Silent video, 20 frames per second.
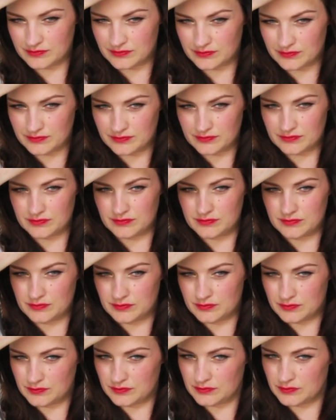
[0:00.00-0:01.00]

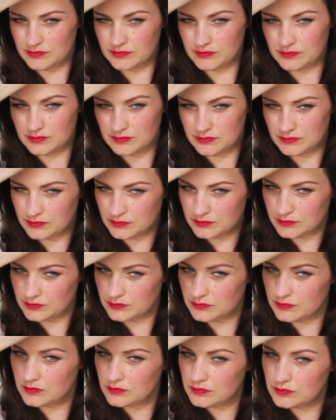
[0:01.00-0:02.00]

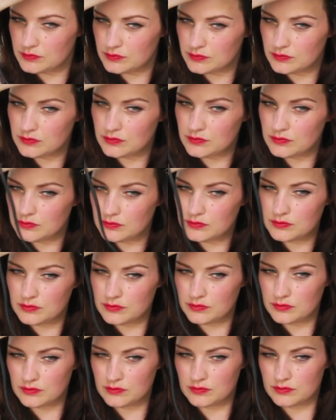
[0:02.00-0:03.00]

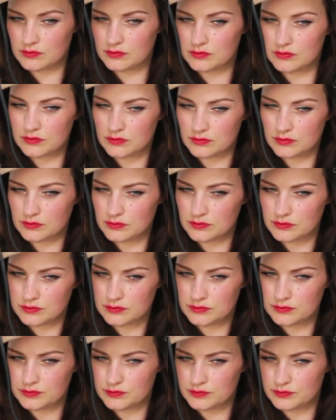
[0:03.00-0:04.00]

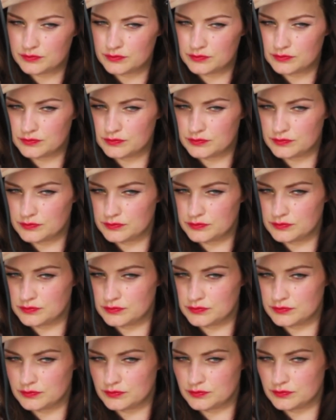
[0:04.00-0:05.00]

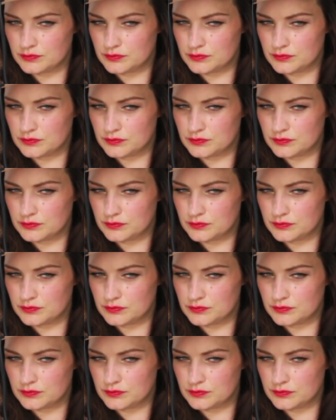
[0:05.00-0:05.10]
No one is speaking in this clip.